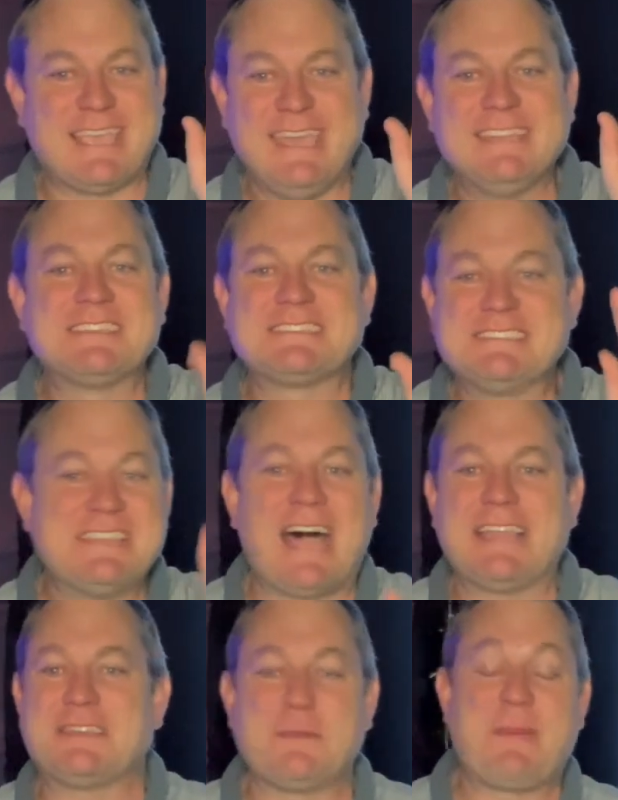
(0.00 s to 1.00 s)
he does
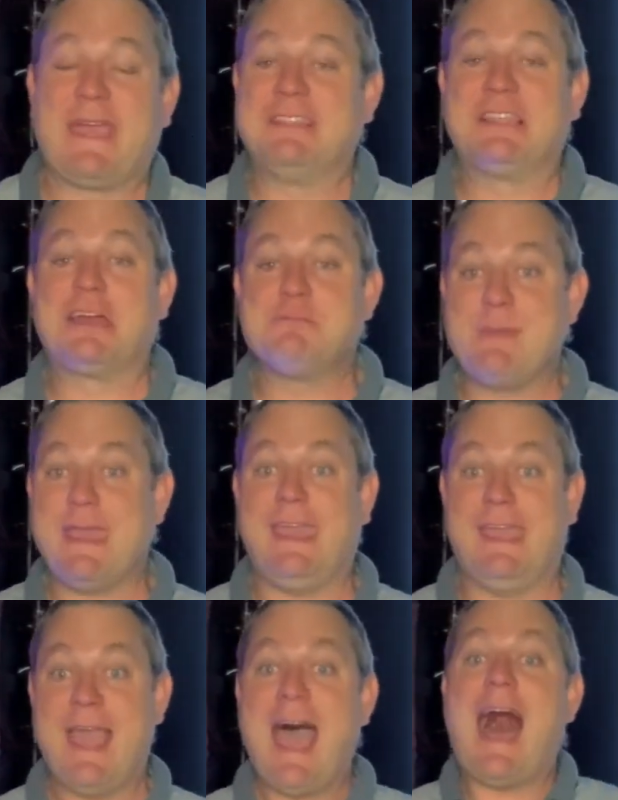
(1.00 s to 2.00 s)
not depend on
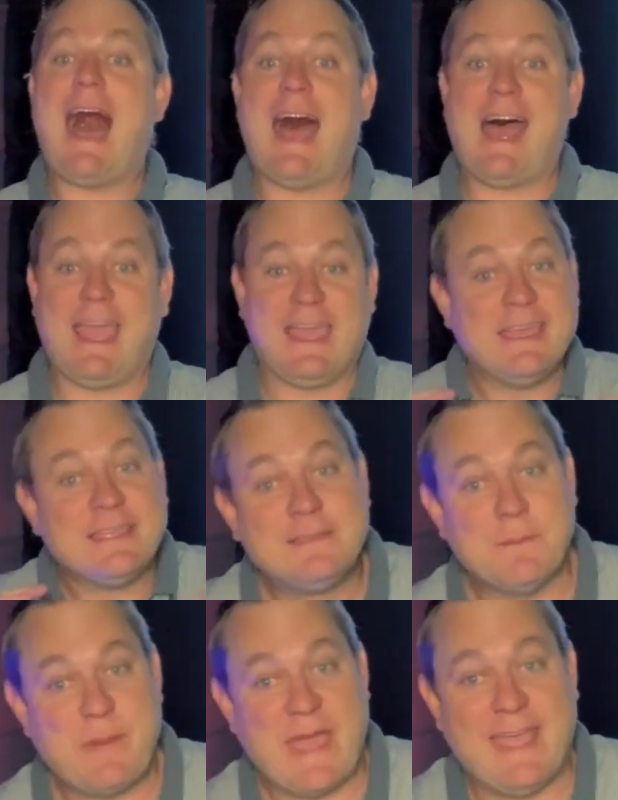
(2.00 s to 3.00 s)
me. I
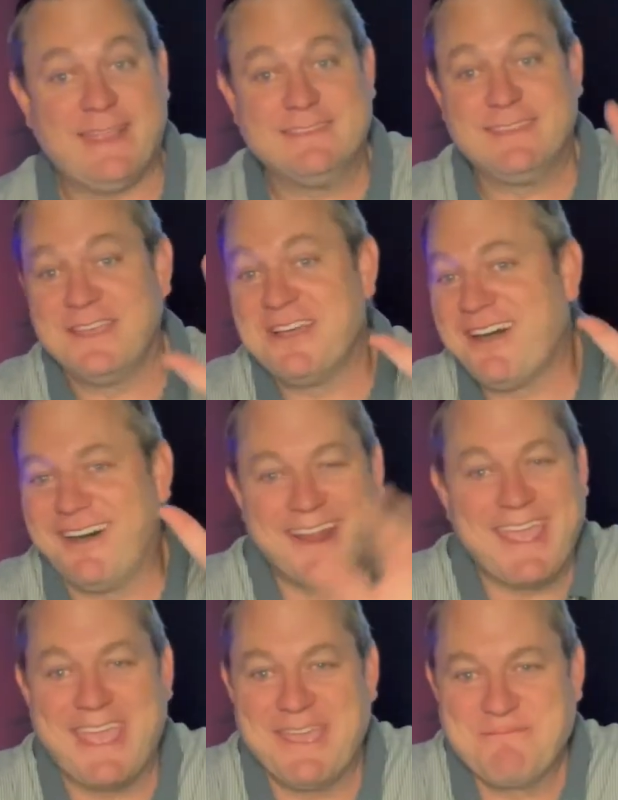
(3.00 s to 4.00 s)
depend on
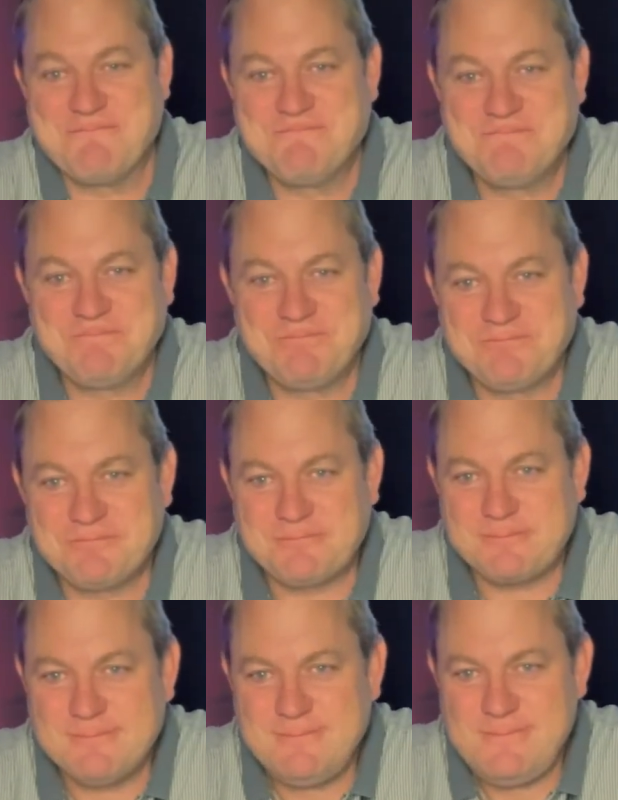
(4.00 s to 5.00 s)
him.
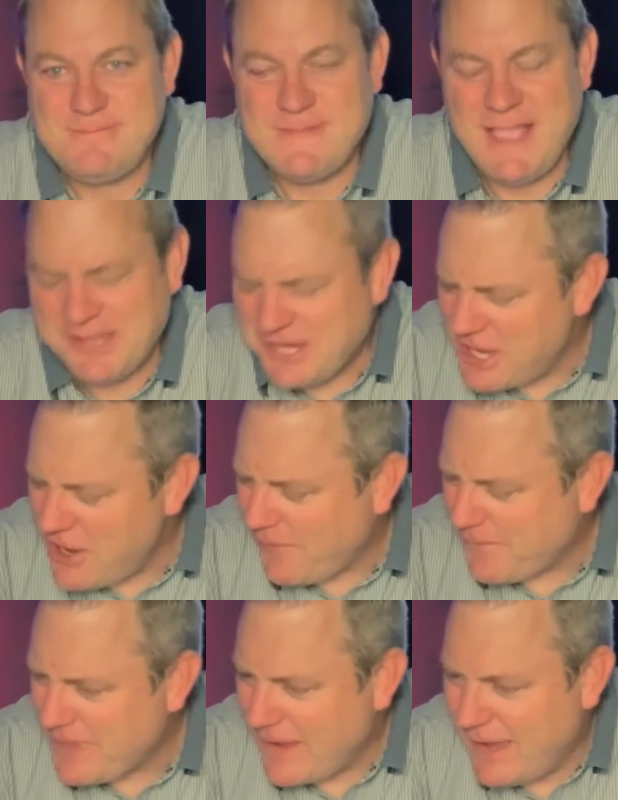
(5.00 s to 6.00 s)
And you
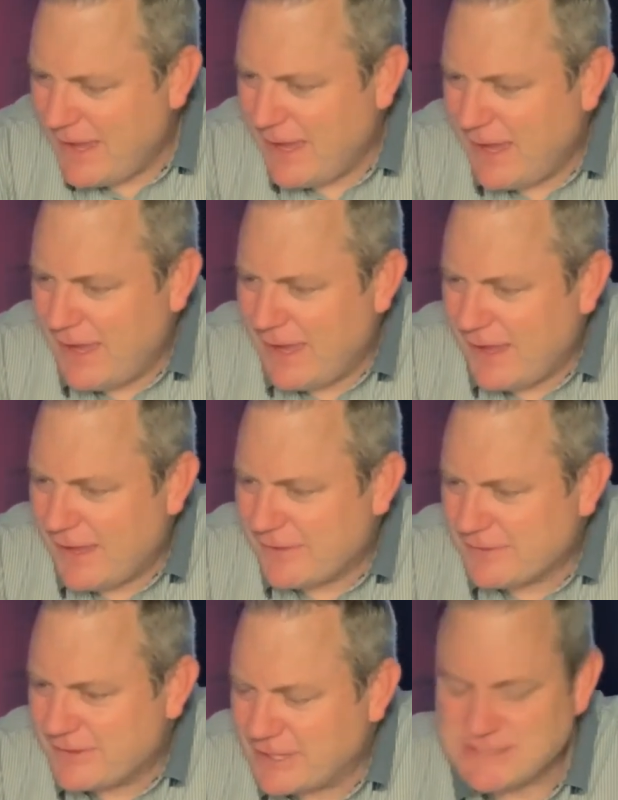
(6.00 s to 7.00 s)
know,
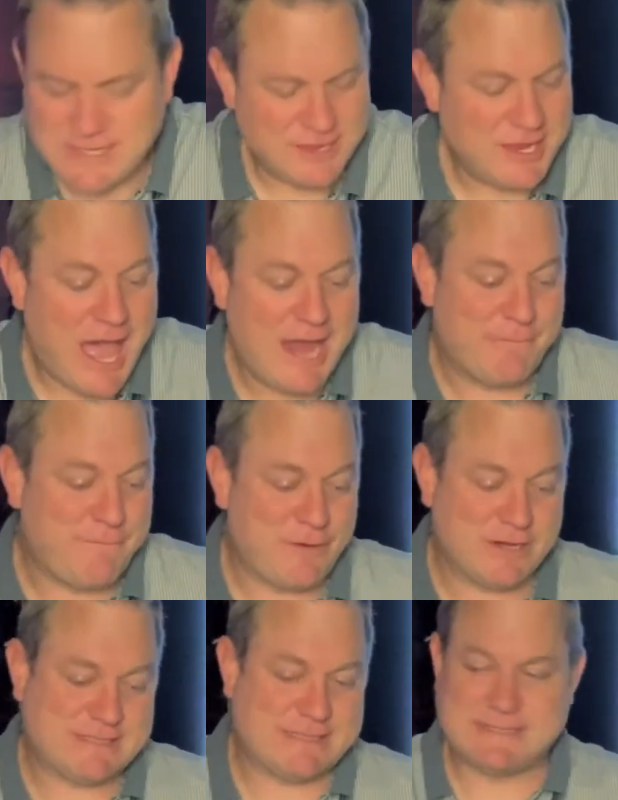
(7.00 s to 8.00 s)
there's a lot of
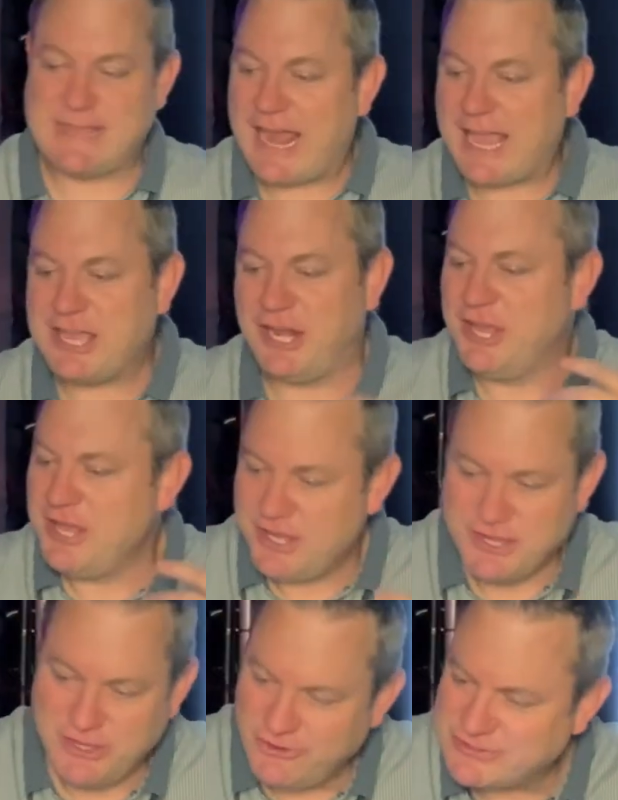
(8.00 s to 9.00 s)
verses that I could
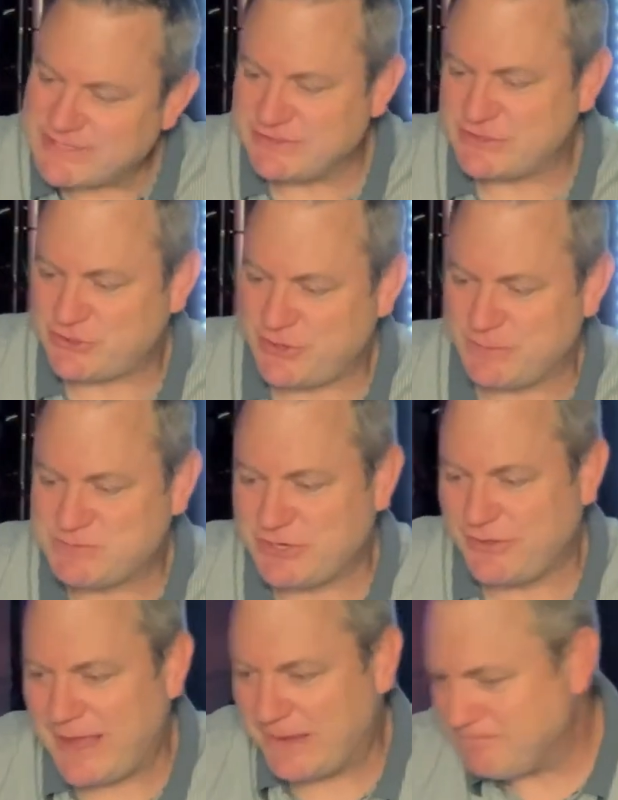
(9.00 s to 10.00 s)
use in
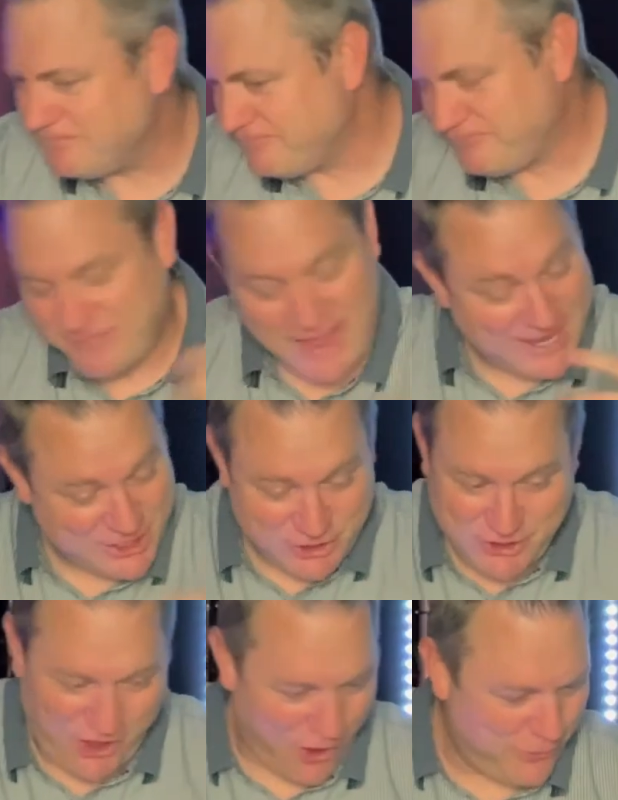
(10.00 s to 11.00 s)
scripture that I
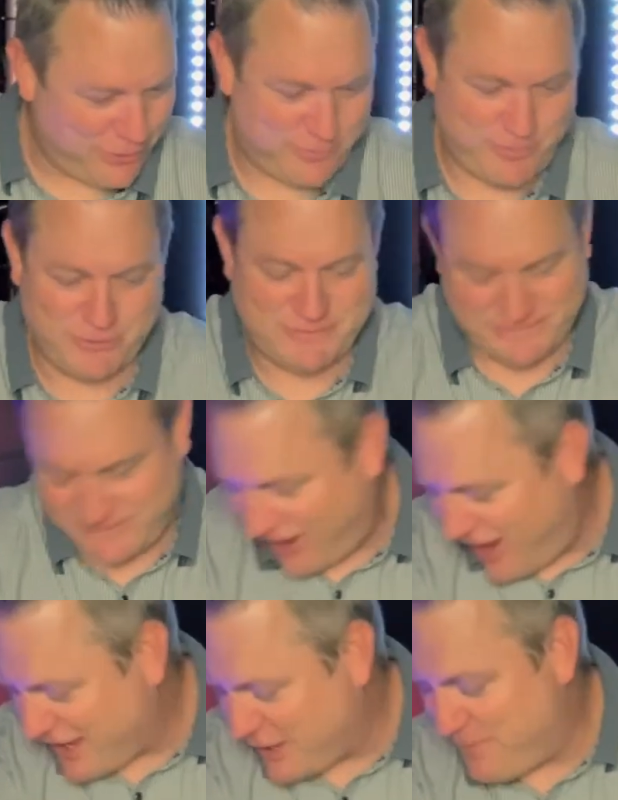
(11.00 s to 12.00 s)
could go through to
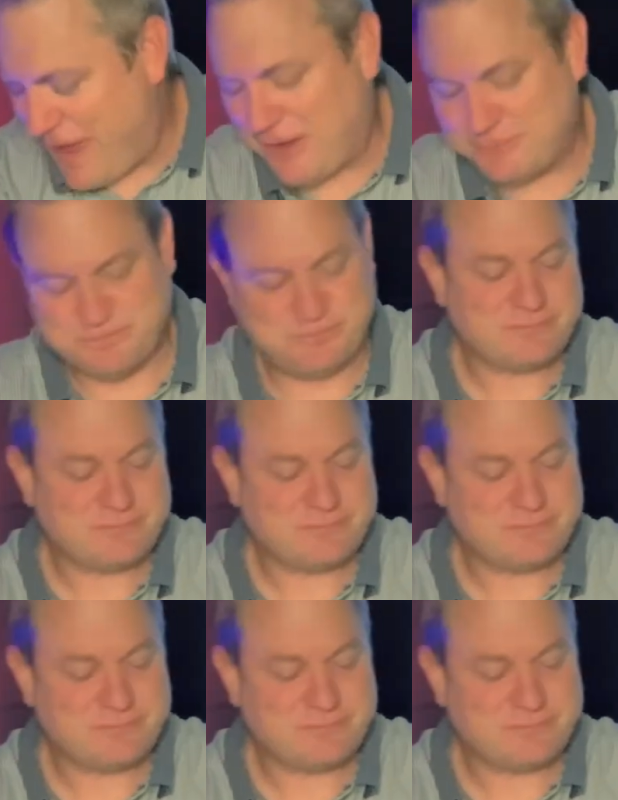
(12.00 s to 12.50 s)
talk about